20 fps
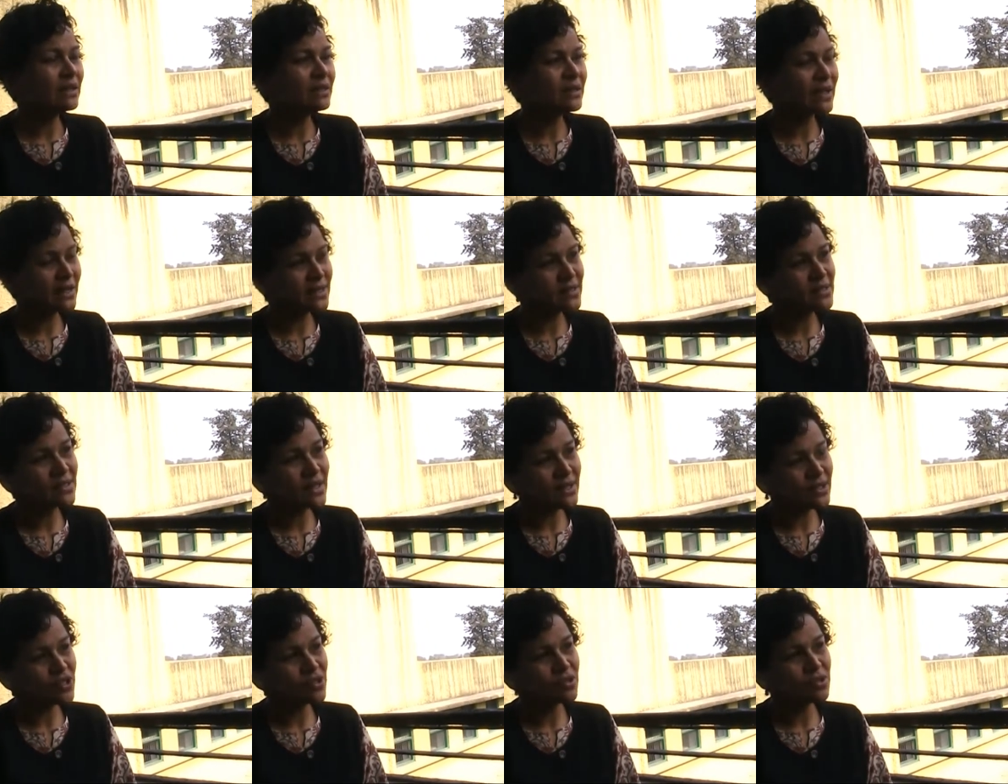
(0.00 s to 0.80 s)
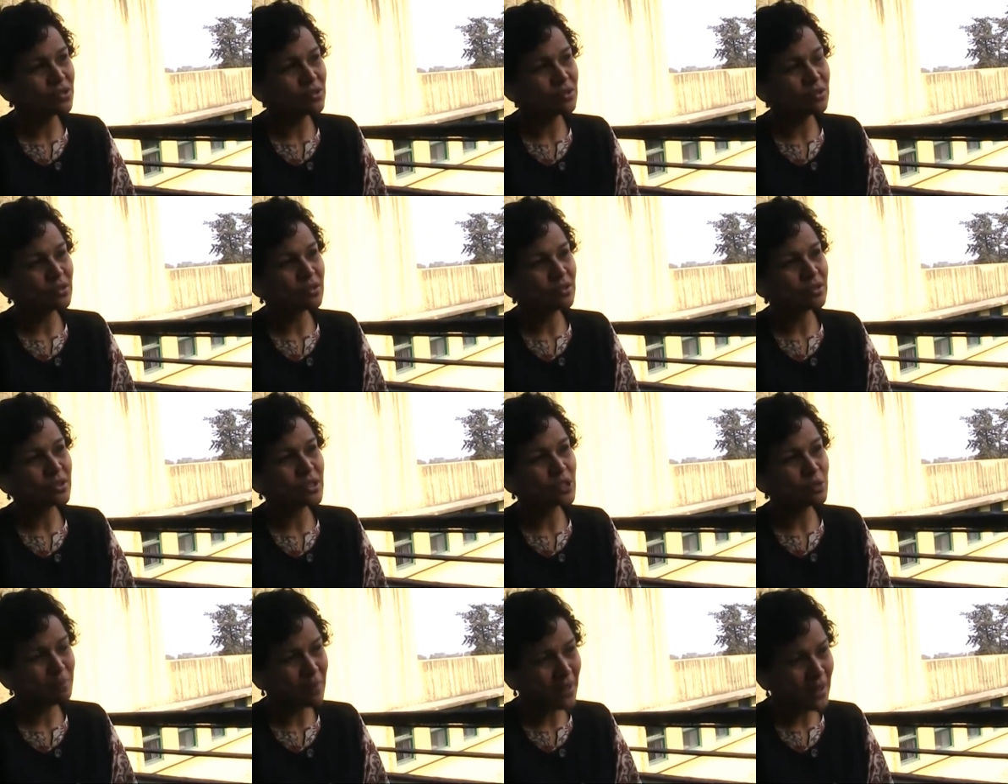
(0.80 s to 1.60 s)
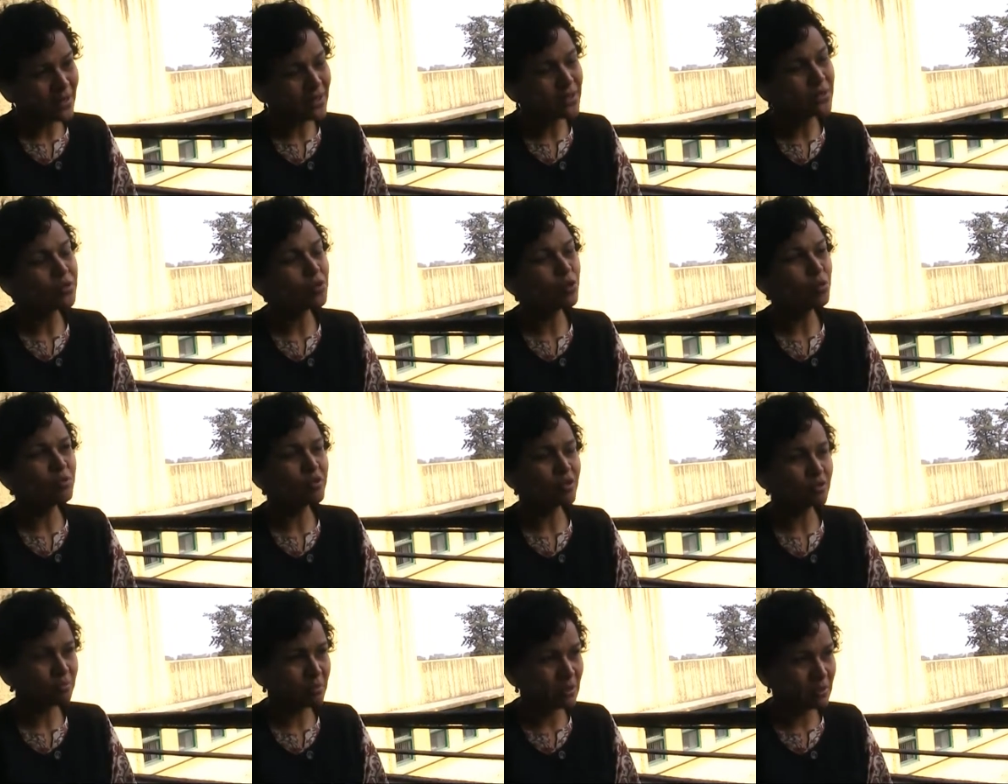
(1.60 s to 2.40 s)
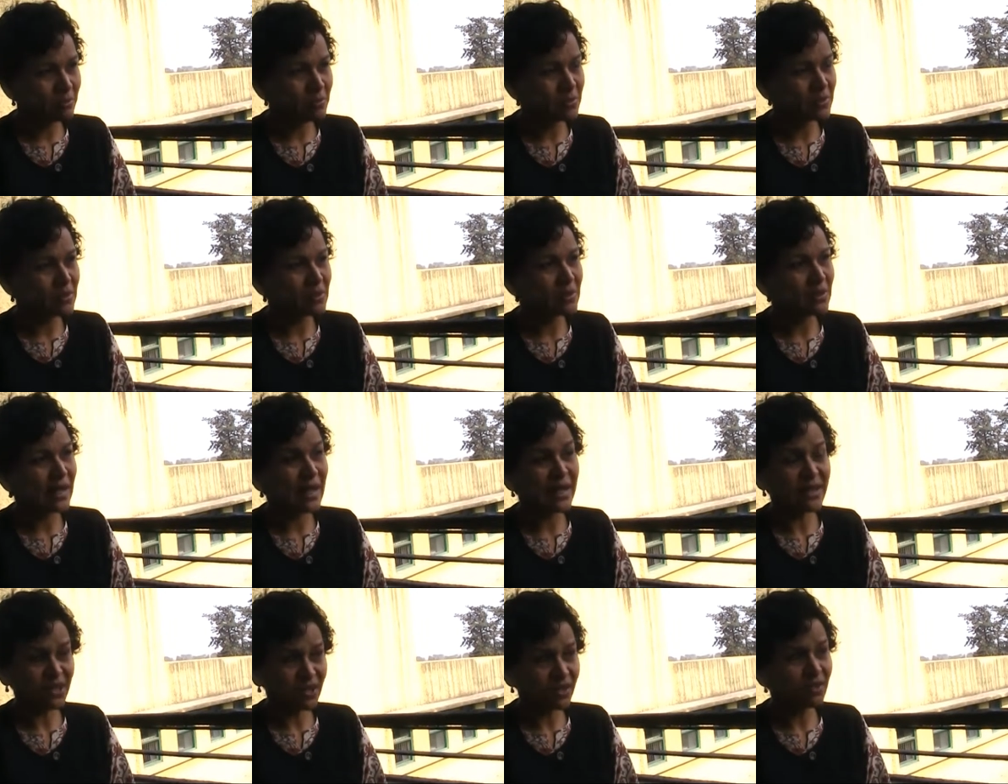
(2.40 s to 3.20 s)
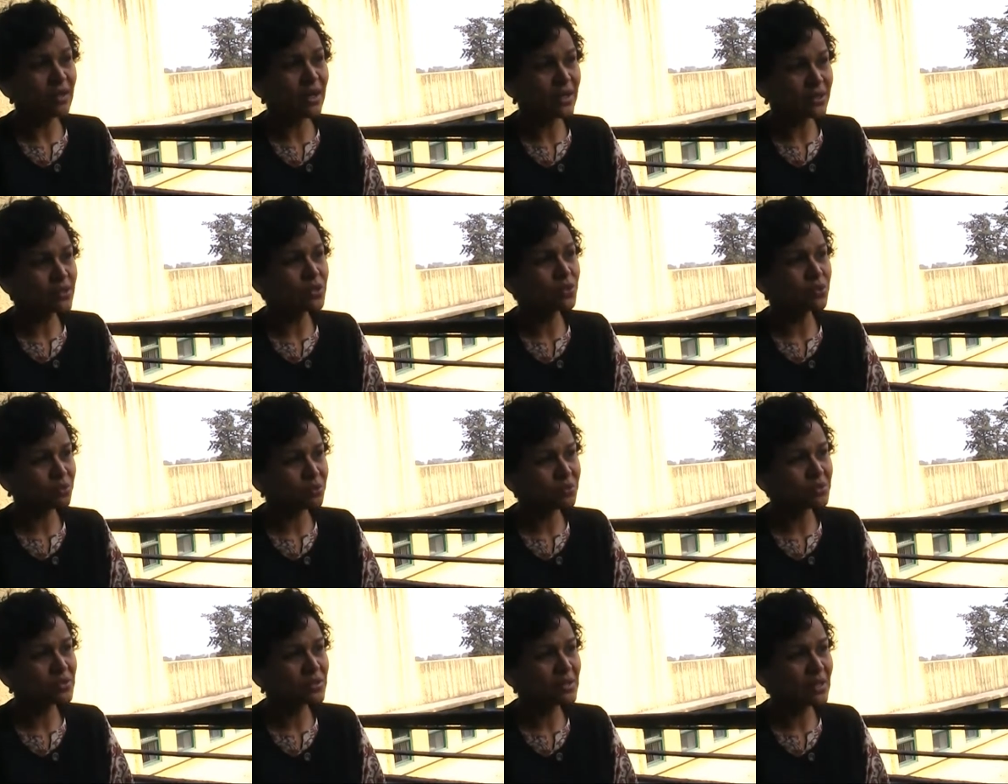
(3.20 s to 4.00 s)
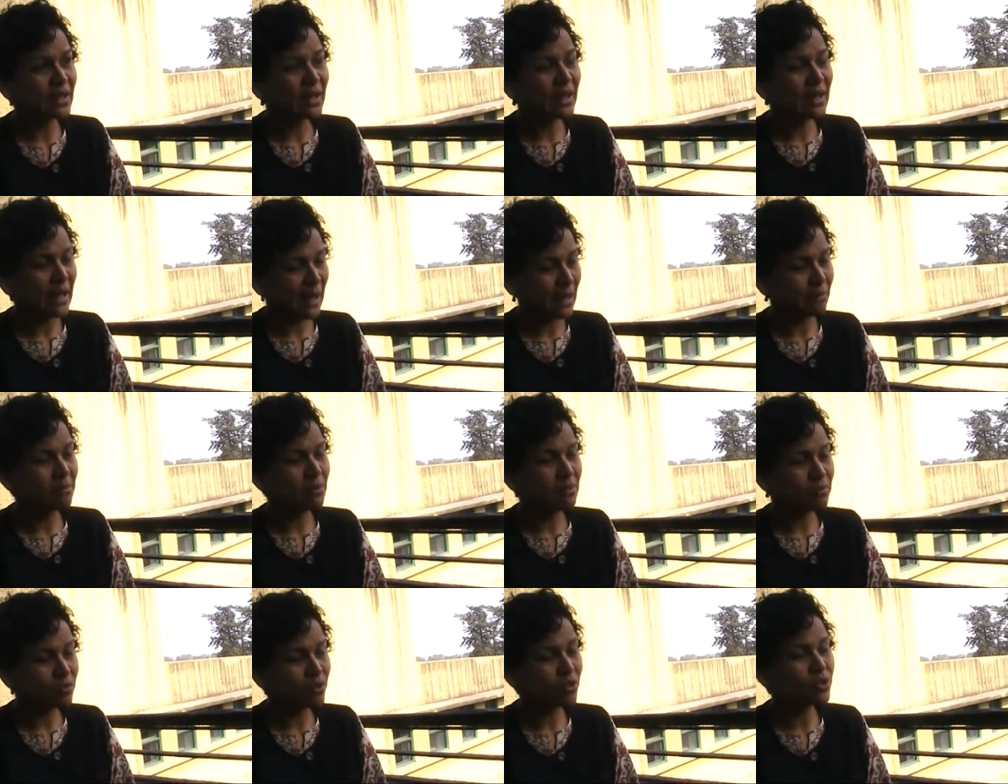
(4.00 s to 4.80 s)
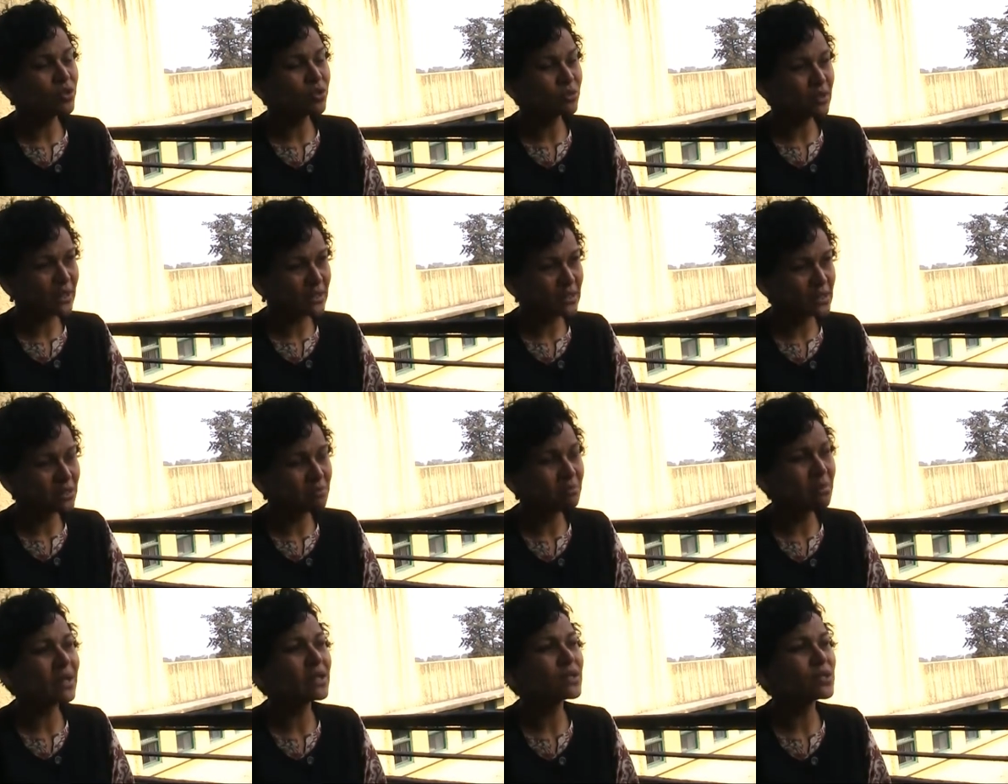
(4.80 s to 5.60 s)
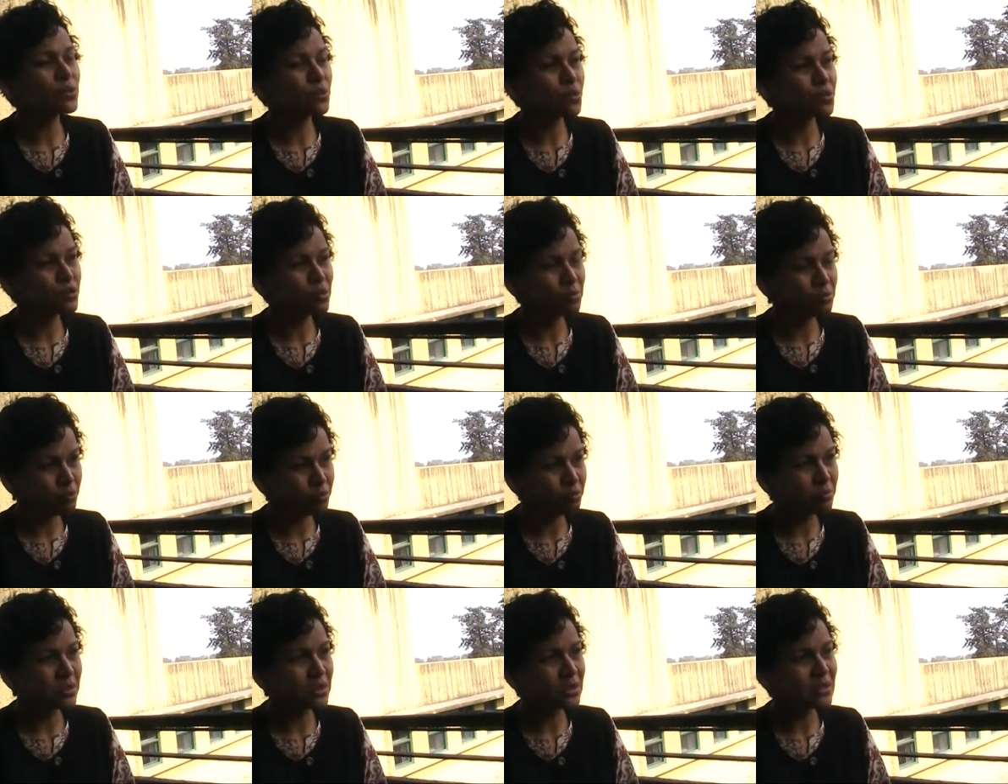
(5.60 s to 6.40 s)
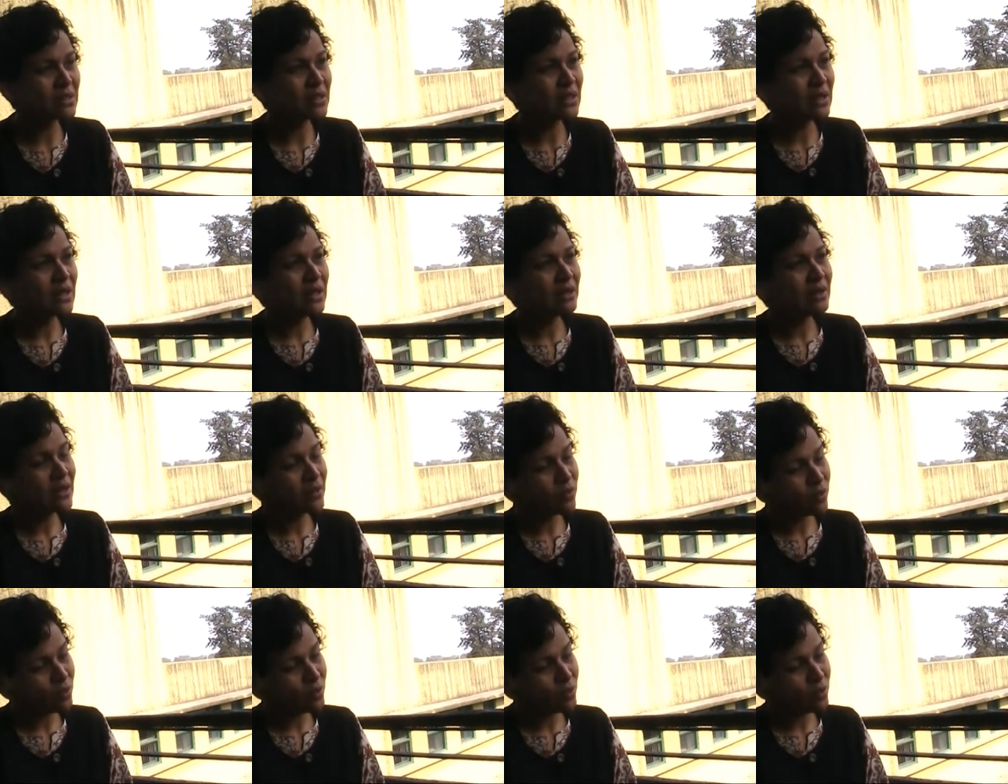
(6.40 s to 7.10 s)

that such disparate groups of people at the grassroots had been brought together by a social movement that